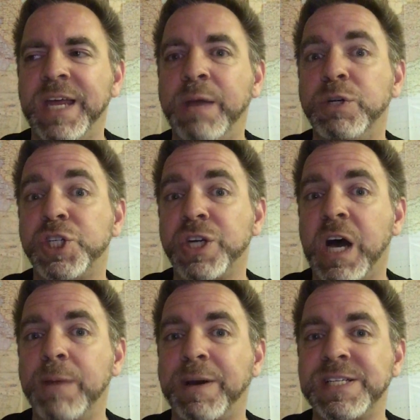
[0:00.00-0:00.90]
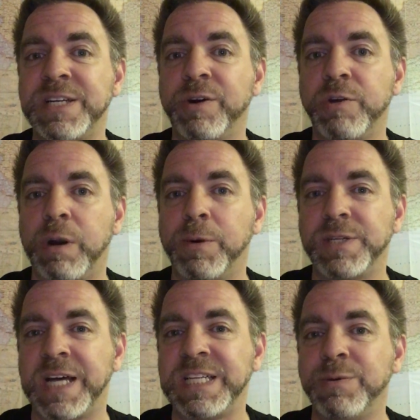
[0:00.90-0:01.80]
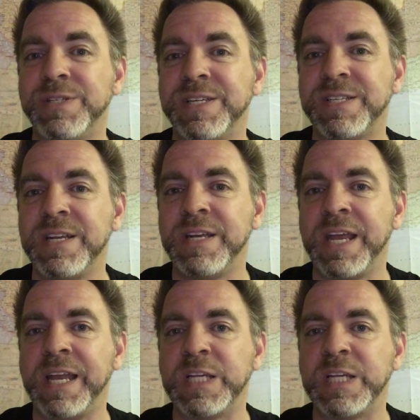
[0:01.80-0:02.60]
He was shot by Syrian rebels as he was descending